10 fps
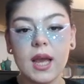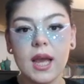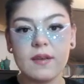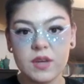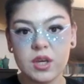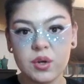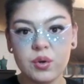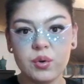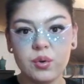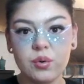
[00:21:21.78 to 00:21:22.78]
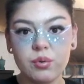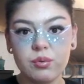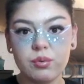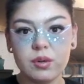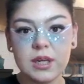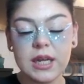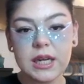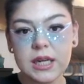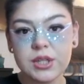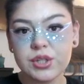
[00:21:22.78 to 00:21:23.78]
if you
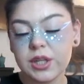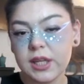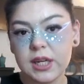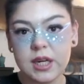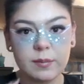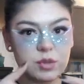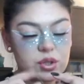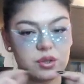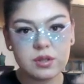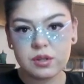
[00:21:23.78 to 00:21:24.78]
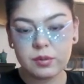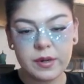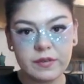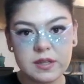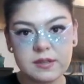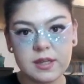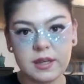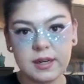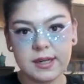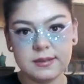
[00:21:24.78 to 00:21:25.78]
needed to clean it up, just use a little bit of
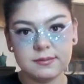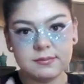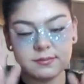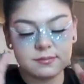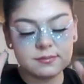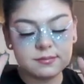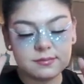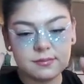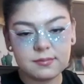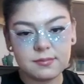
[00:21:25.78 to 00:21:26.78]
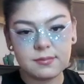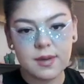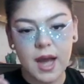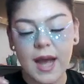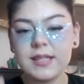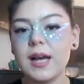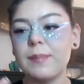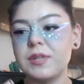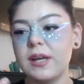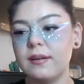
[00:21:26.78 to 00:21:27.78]
concealer. I
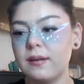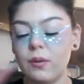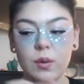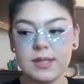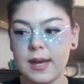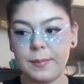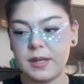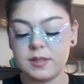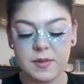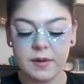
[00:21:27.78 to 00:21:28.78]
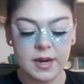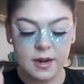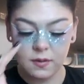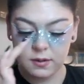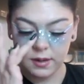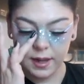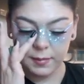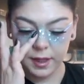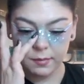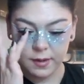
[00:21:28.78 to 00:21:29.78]
topped it. What's happening to me right now? I'm
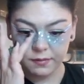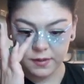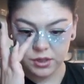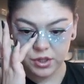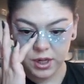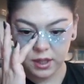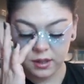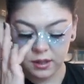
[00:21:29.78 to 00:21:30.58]
like malfunctioning.